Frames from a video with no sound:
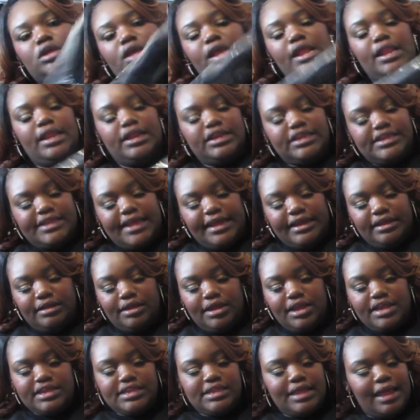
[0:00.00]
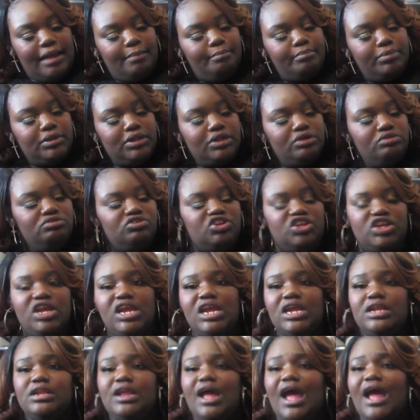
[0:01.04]
And it's like blue
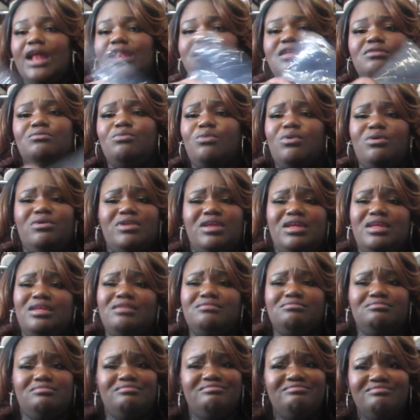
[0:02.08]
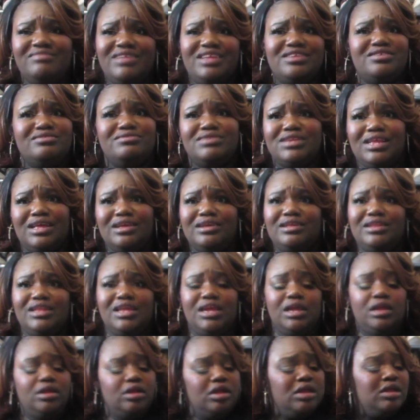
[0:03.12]
jean. I didn't want it because it was
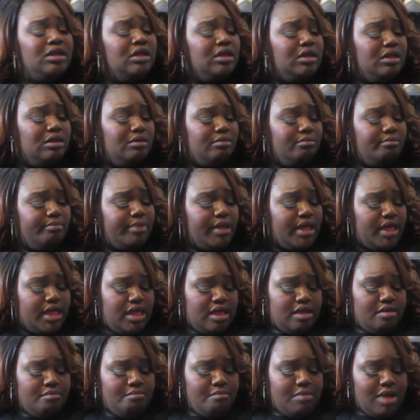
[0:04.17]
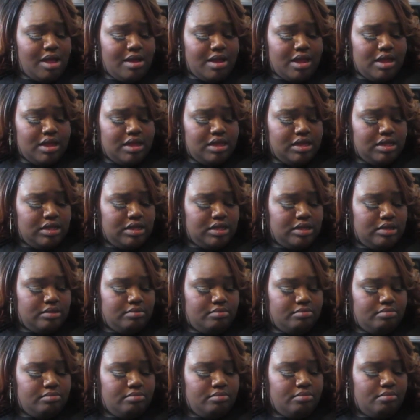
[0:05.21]
ugly. But
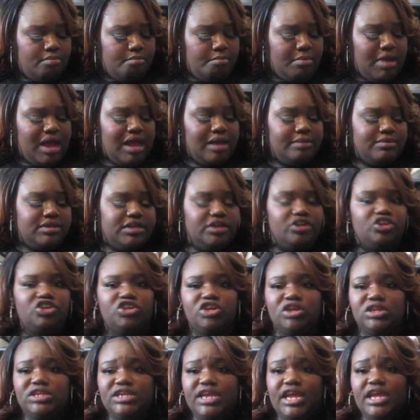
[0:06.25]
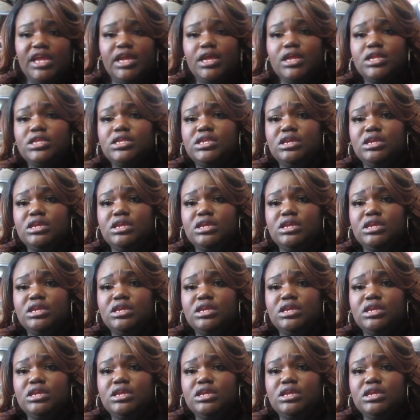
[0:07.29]
my mom said she'll take it.